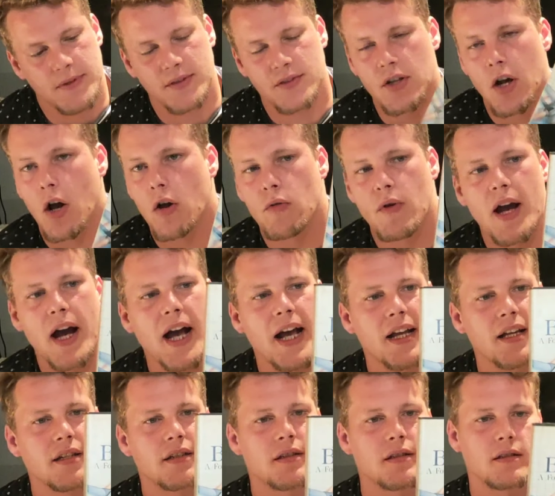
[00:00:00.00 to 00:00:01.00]
it's
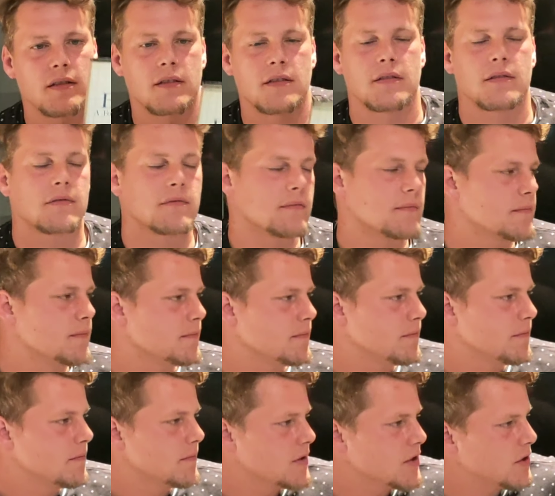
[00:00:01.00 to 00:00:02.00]
alright.
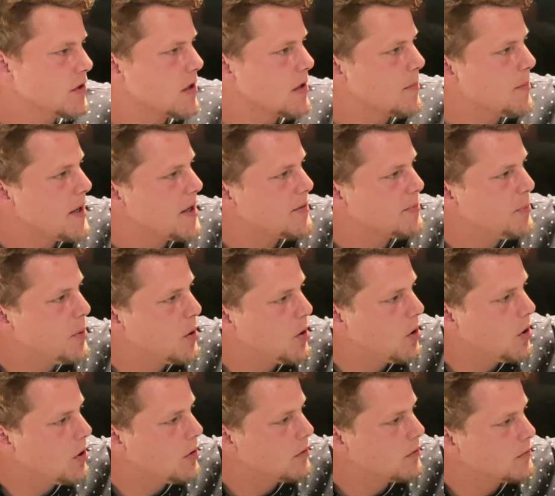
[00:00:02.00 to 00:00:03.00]
It's not the best
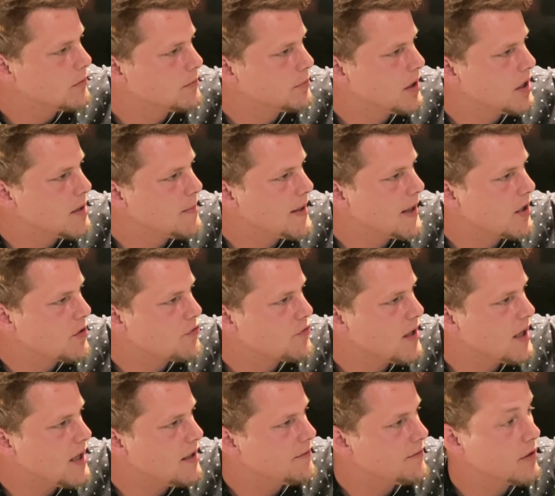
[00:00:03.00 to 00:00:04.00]
port. Play the Mega
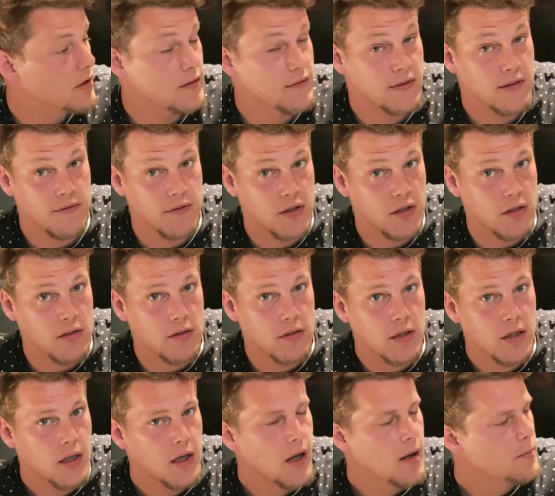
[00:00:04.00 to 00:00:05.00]
Drive, or you can
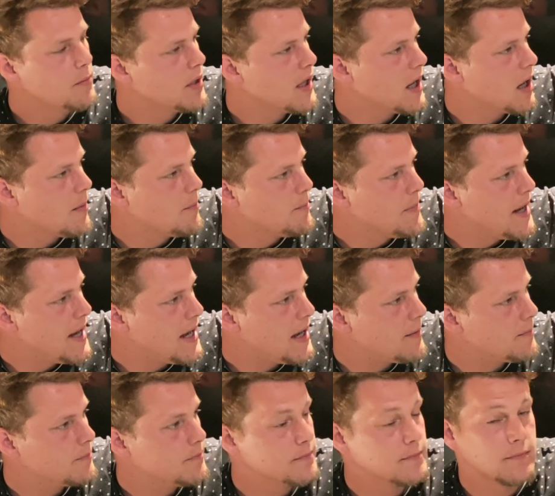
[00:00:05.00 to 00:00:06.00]
play it on
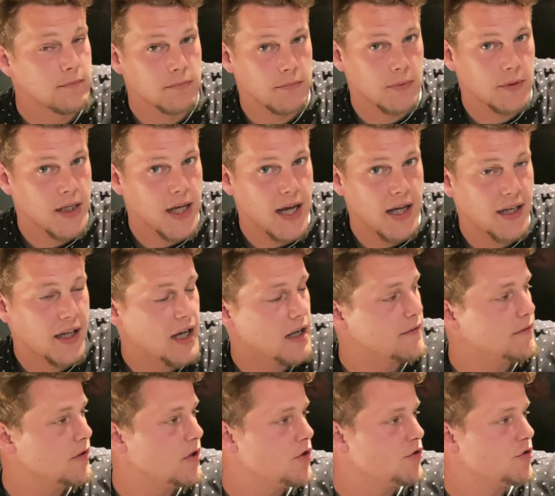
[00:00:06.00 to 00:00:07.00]
MAME, the
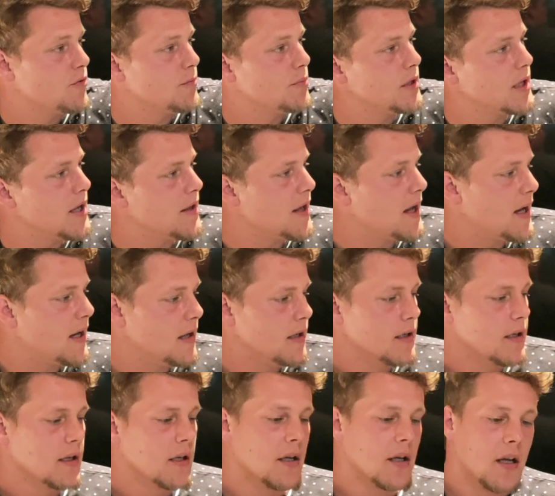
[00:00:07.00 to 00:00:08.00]
arcade version, play that.
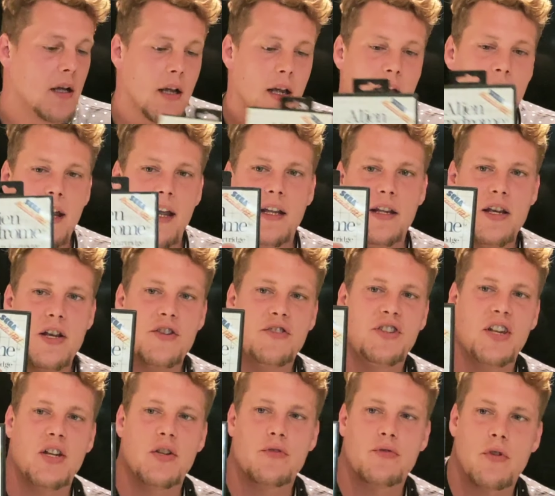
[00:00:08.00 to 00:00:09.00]
Alien
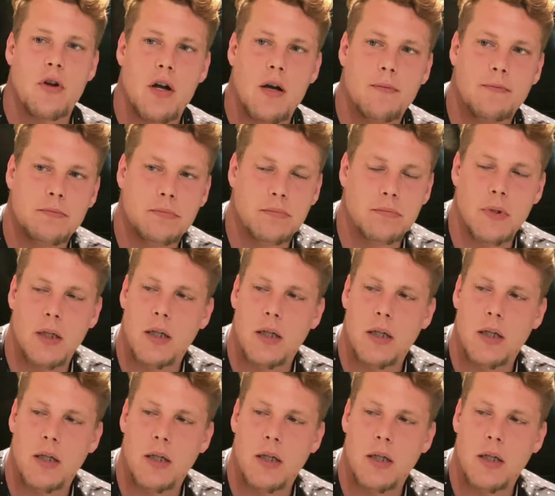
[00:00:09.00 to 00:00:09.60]
Syndrome,